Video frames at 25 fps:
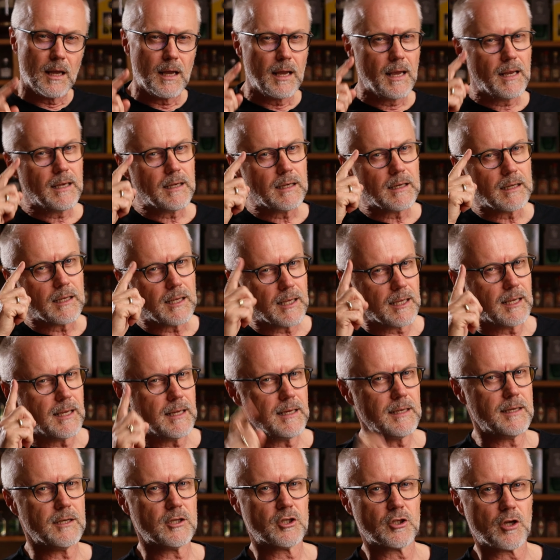And
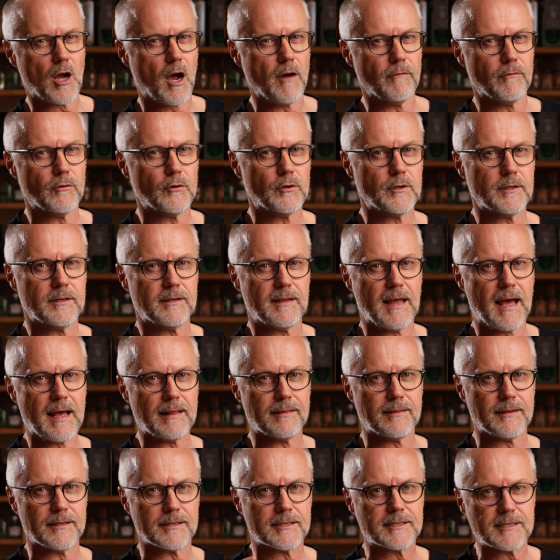he discovered
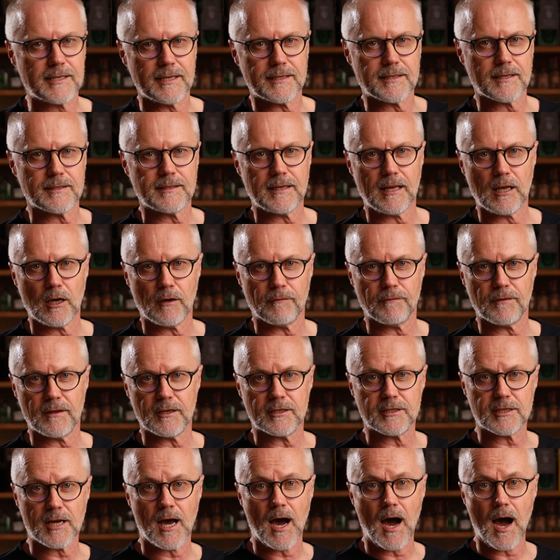that the Citadel of the
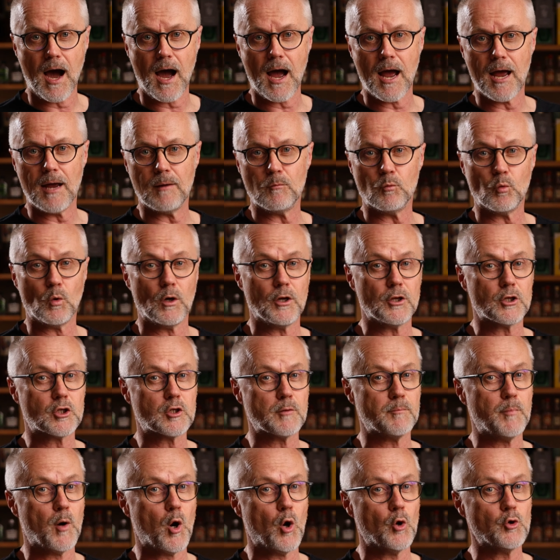time was
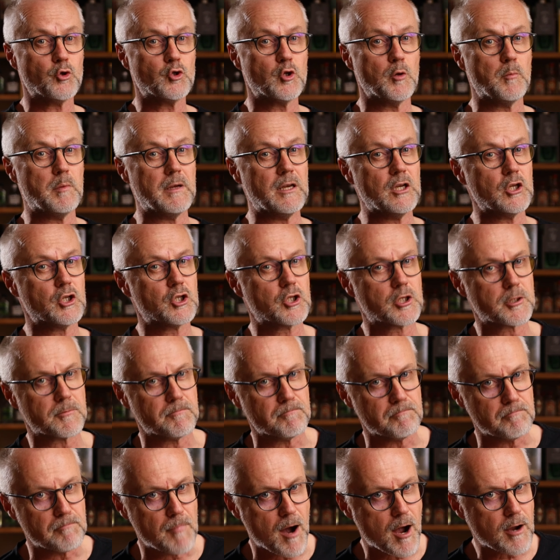supposed to be
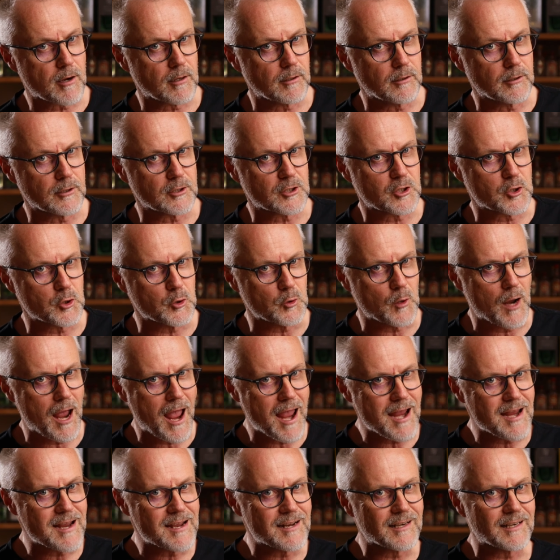smuggled to
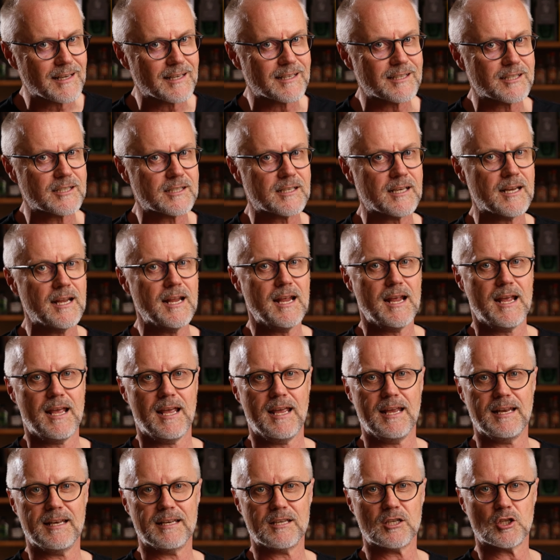England
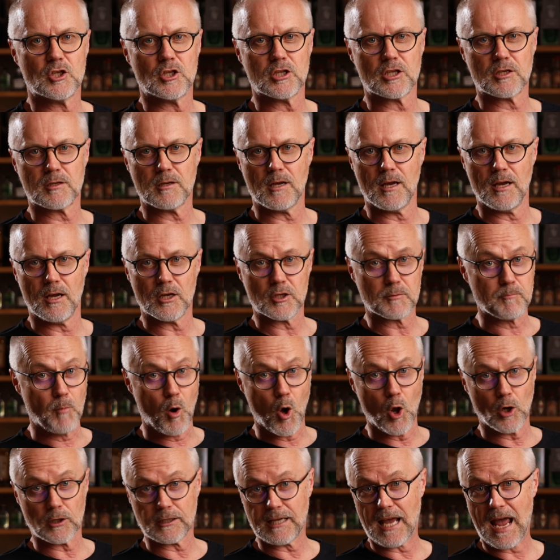in
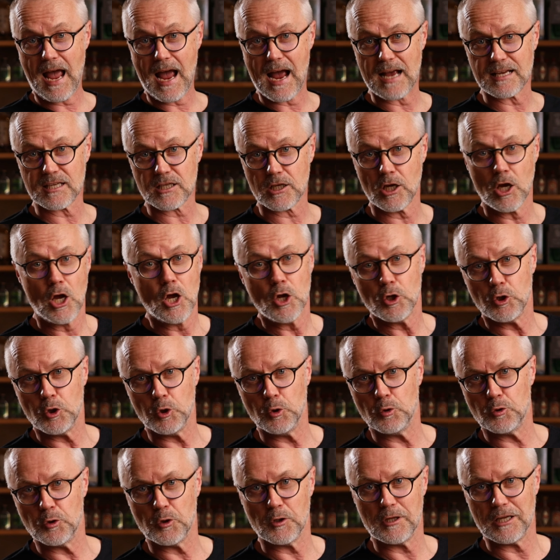small casks
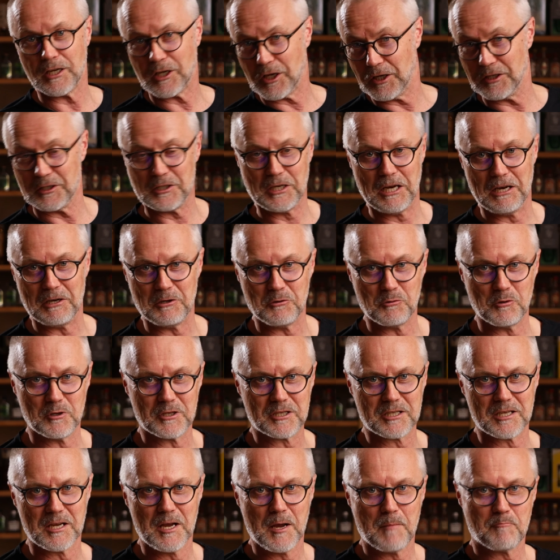due to the
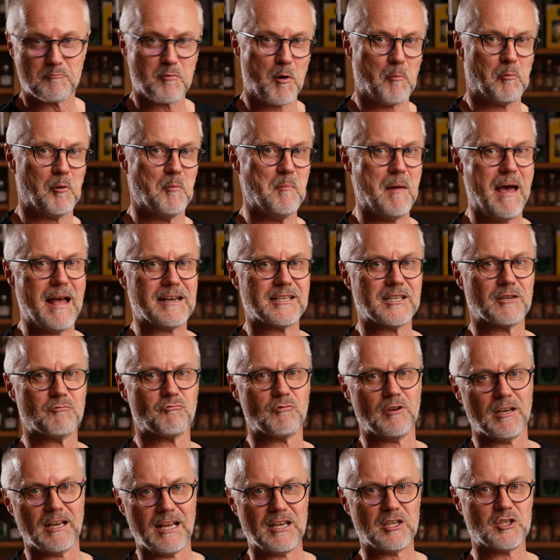continuous problematic
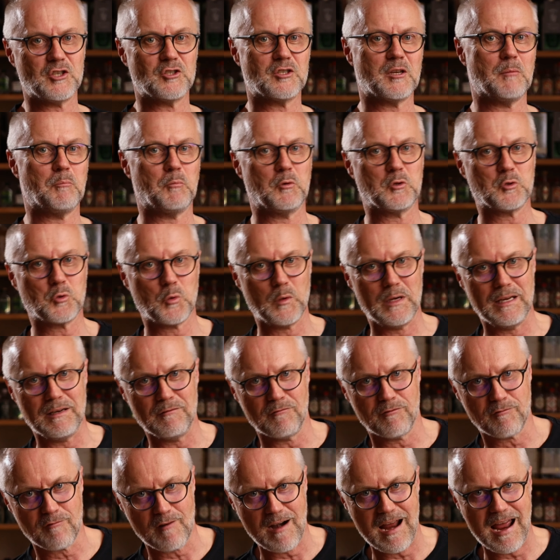relationship between
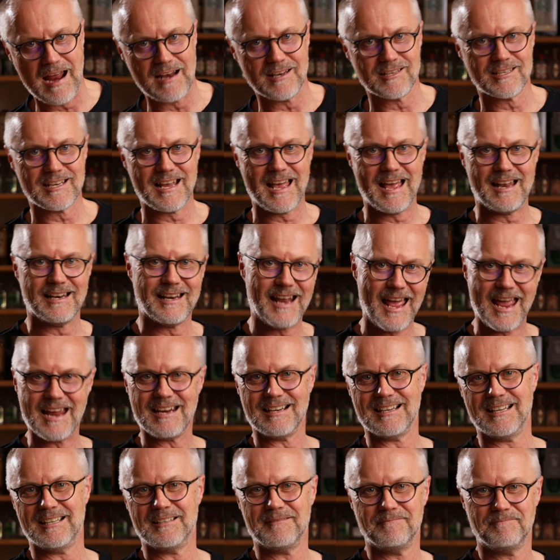France and
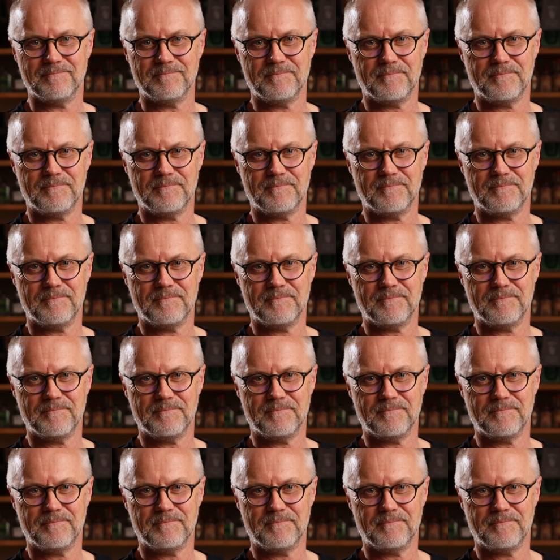England.